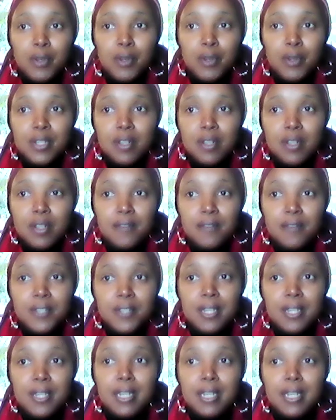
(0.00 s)
process of
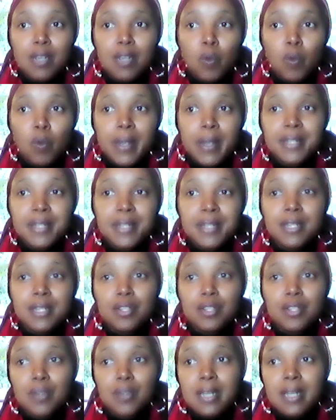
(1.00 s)
turning waste
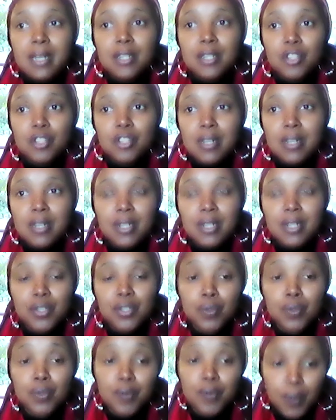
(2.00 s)
into energy is
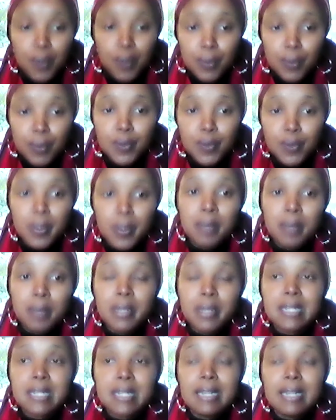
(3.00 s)
twofold. We
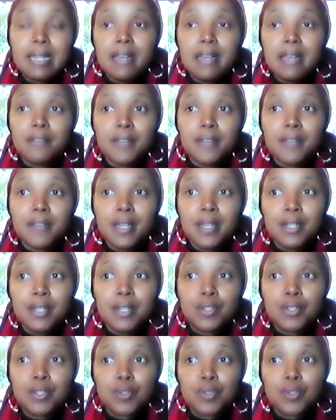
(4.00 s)
basically have
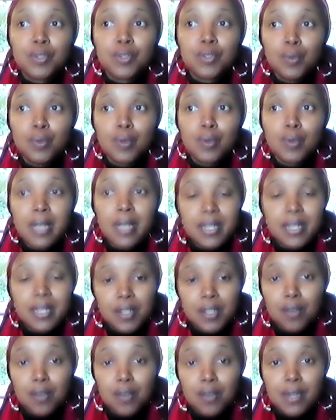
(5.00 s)
two
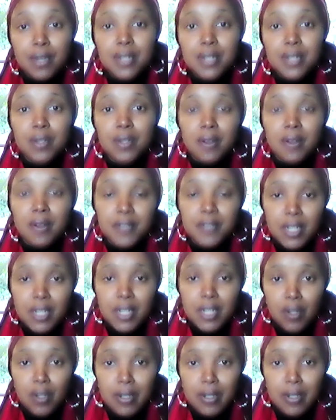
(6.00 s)
categories of
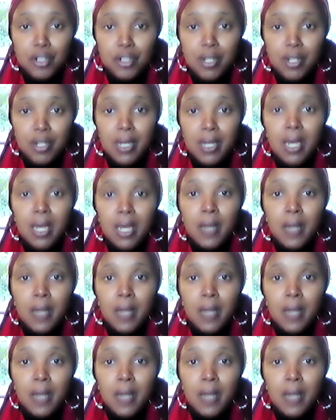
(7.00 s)
technology.